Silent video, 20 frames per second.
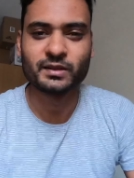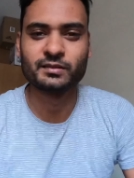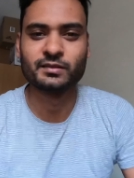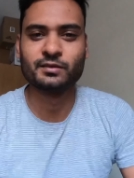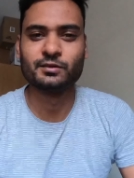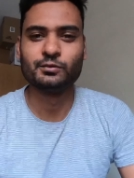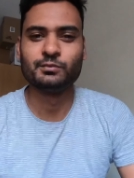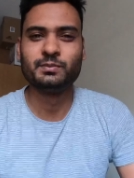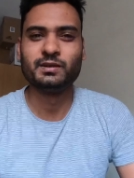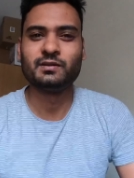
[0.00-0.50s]
It's
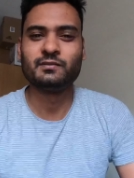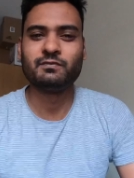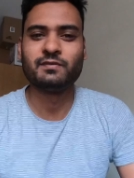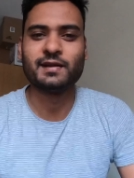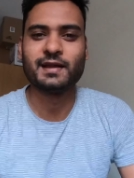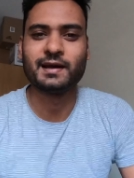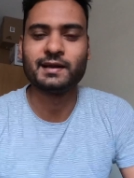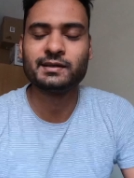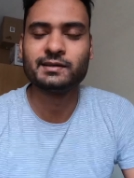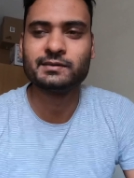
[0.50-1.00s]
two bed
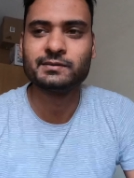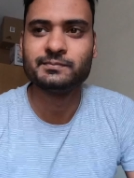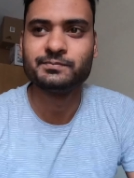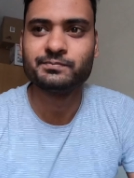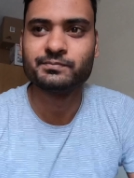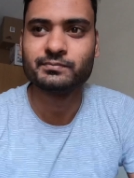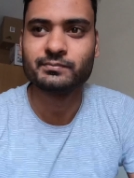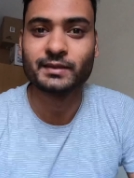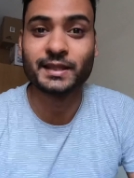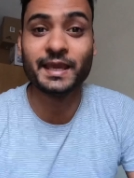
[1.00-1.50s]
flat,
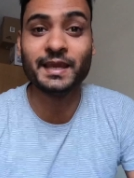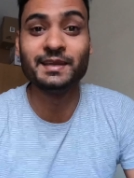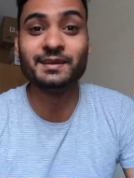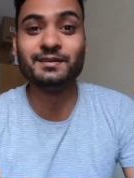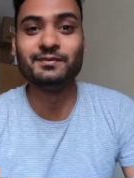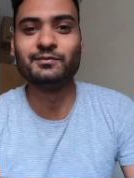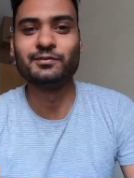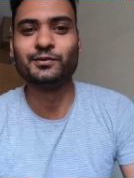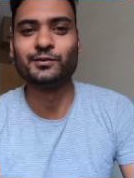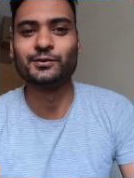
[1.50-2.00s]

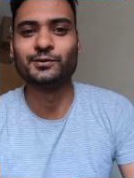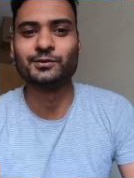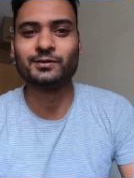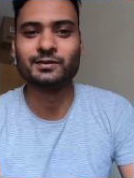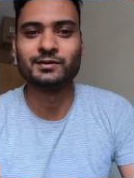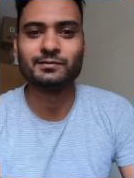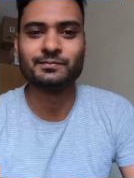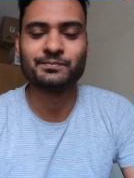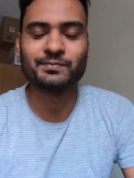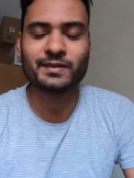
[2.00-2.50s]
18th
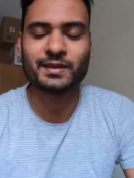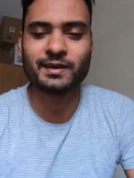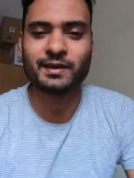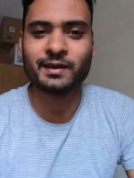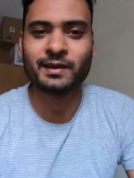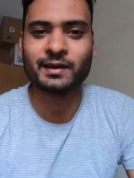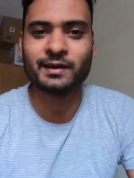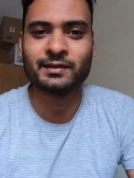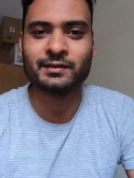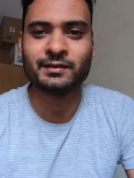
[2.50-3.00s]
floor
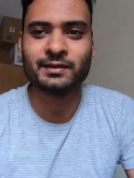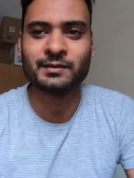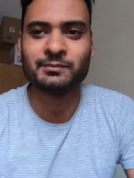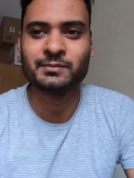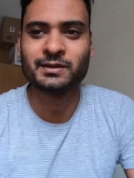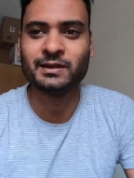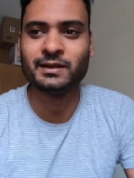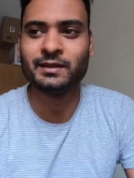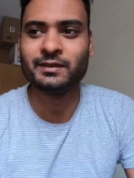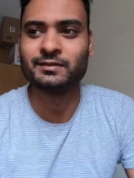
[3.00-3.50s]
and I'm
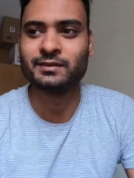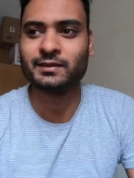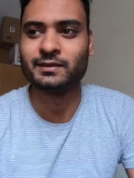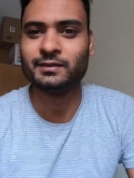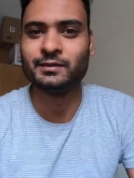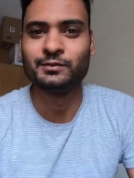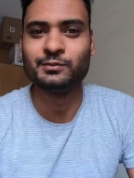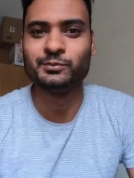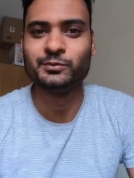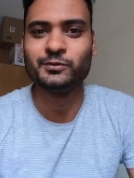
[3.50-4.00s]
really
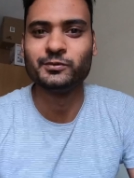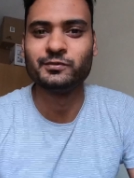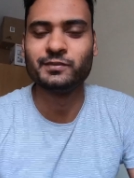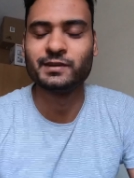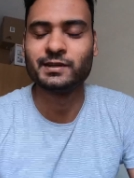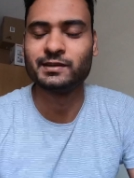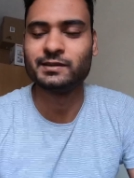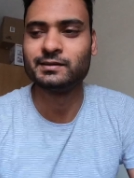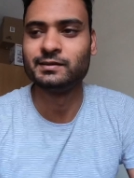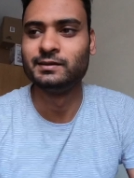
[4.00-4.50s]
excited to move
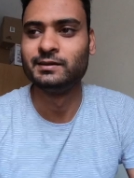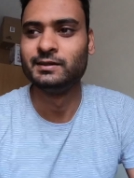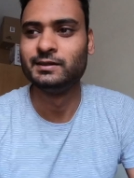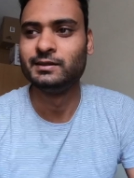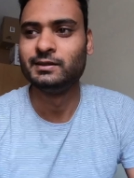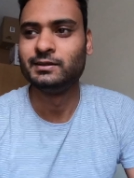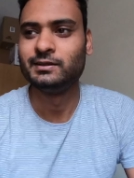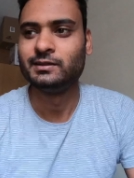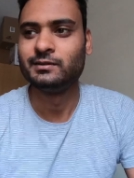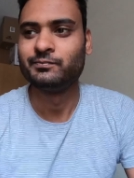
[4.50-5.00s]
there
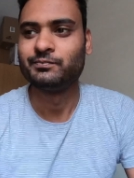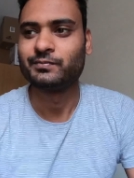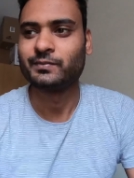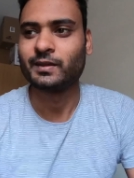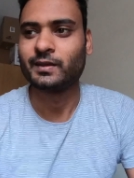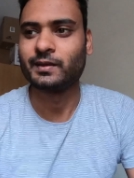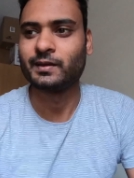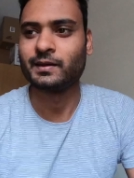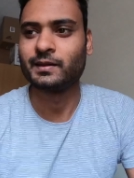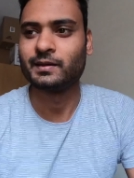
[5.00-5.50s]

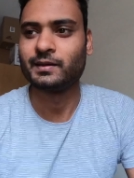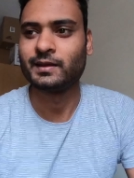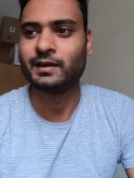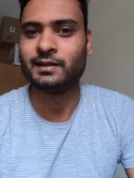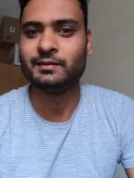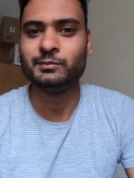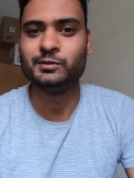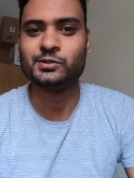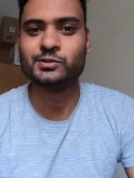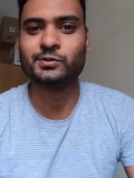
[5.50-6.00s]
and
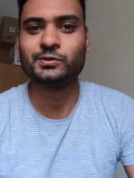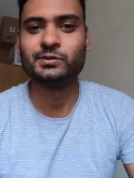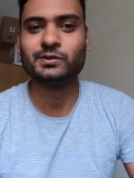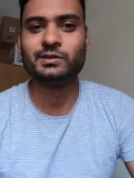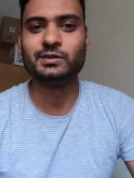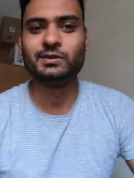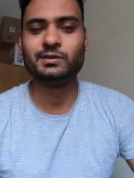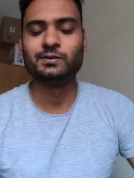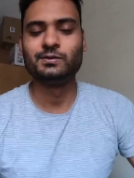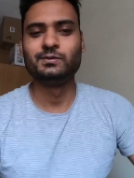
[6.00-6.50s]
I'll be
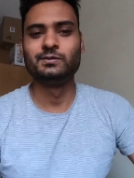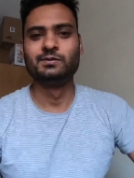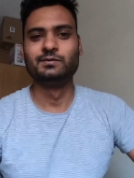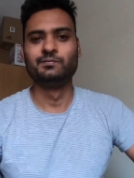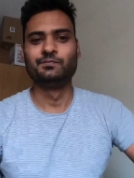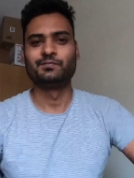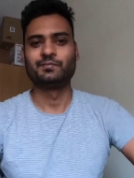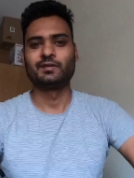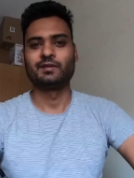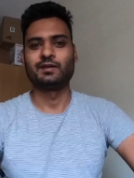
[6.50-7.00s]
showing you
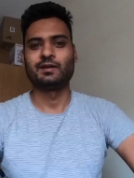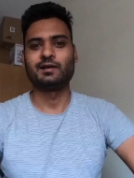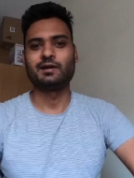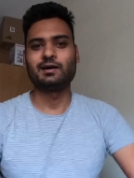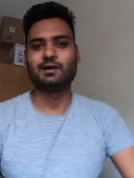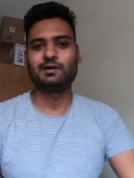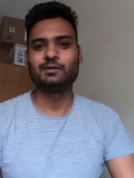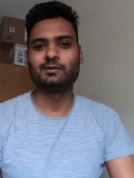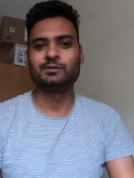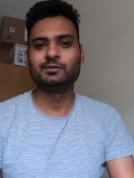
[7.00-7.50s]

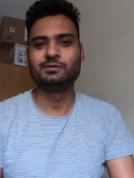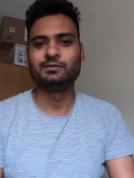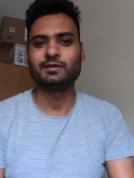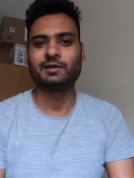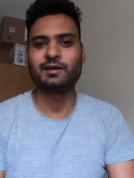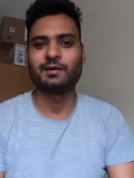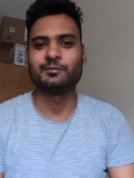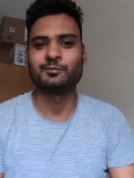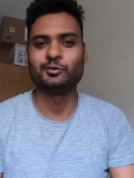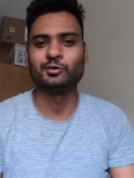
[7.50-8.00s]
how
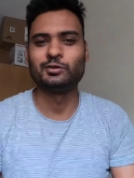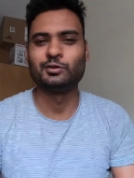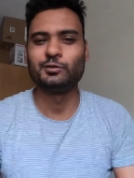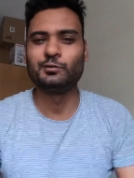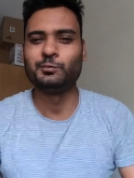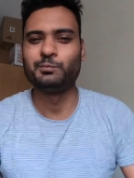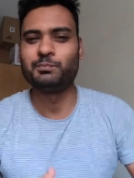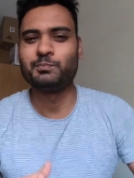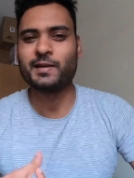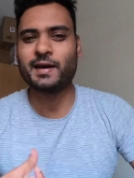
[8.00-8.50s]
I'm going
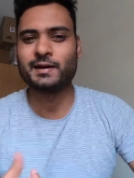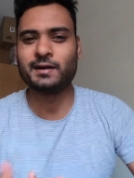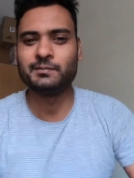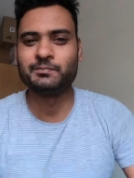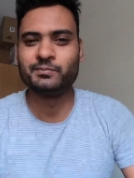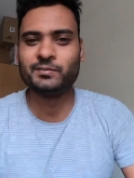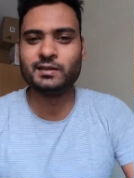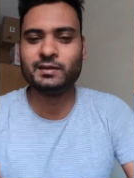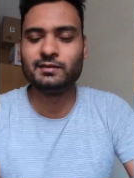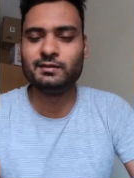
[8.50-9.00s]
to pack
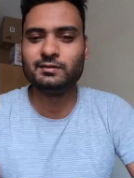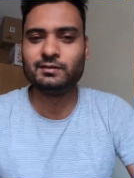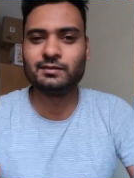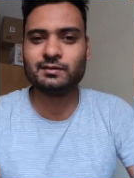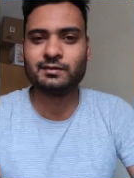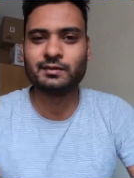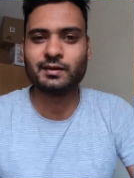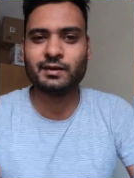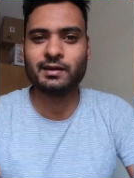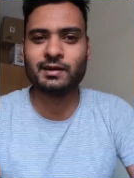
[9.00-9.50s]
up
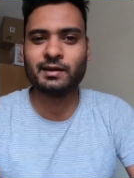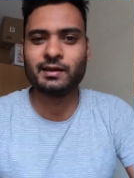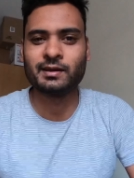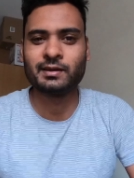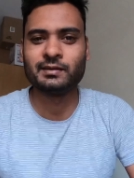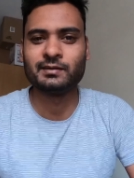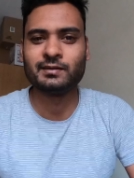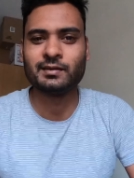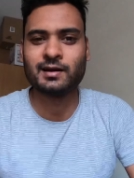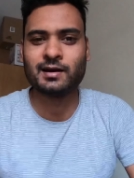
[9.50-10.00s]
things
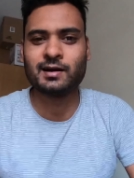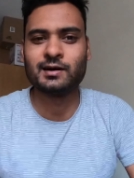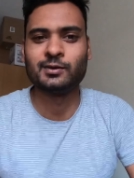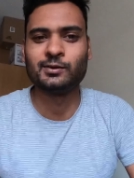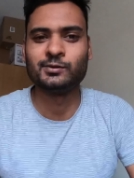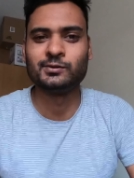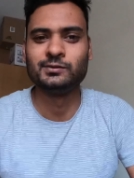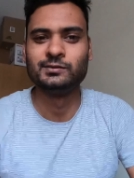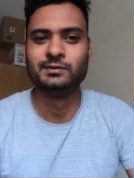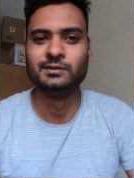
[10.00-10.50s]
and
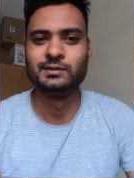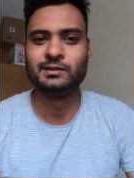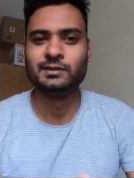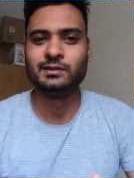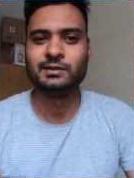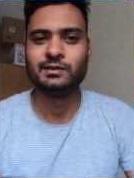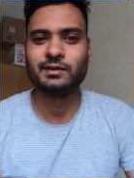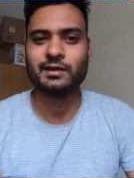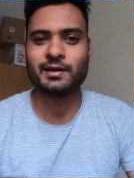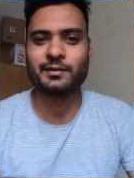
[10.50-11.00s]
how
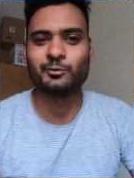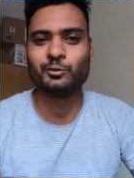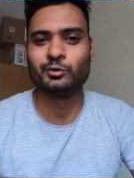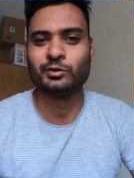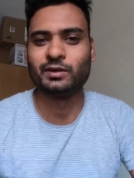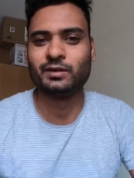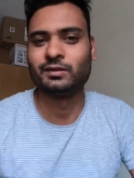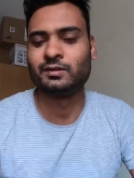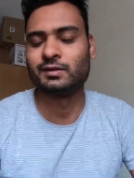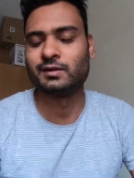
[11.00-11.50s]
I'm
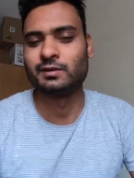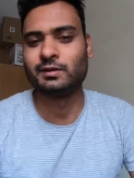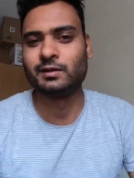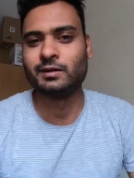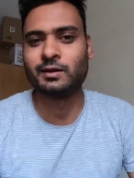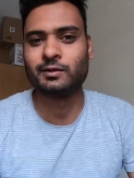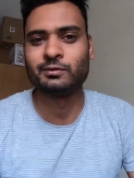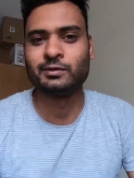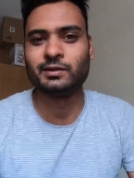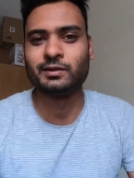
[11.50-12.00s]
going to settle
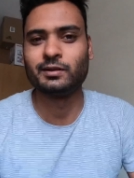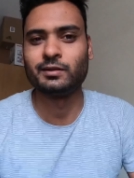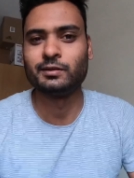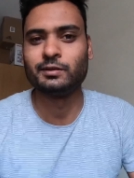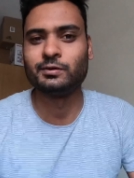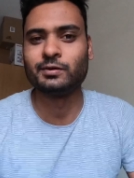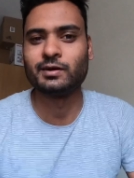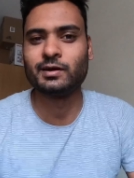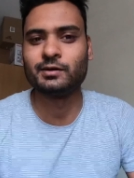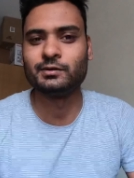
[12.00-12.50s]
down in the
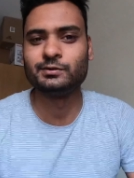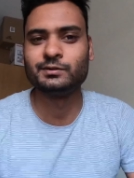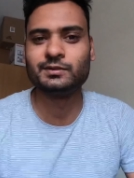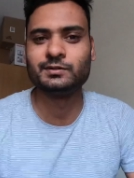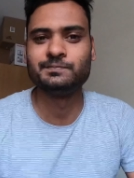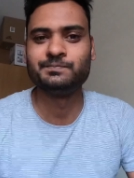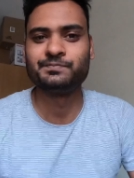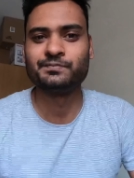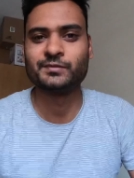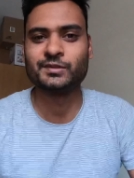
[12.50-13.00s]
new
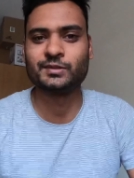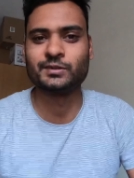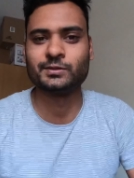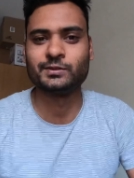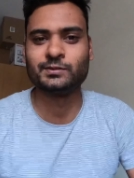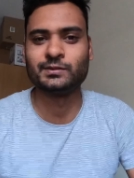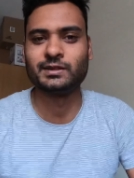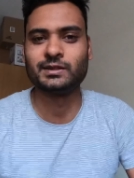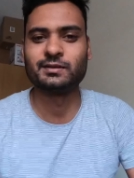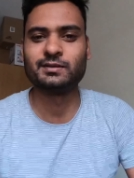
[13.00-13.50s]
house.
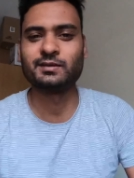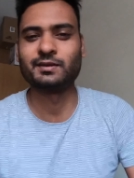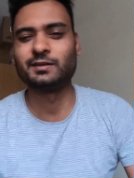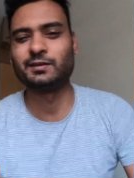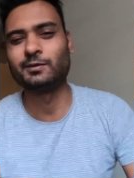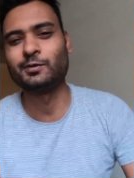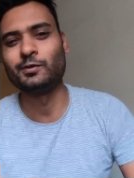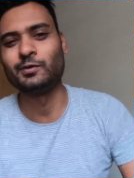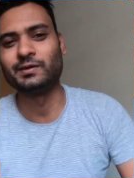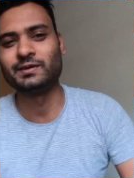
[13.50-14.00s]
So let's
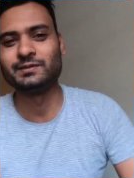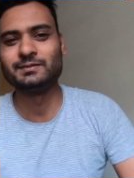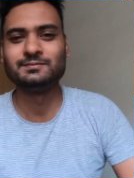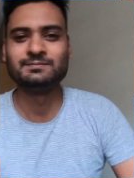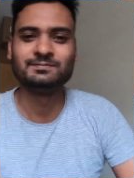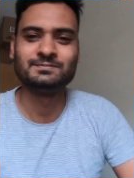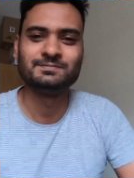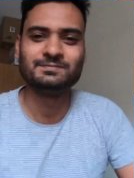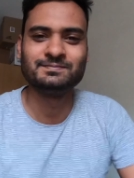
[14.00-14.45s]
get going.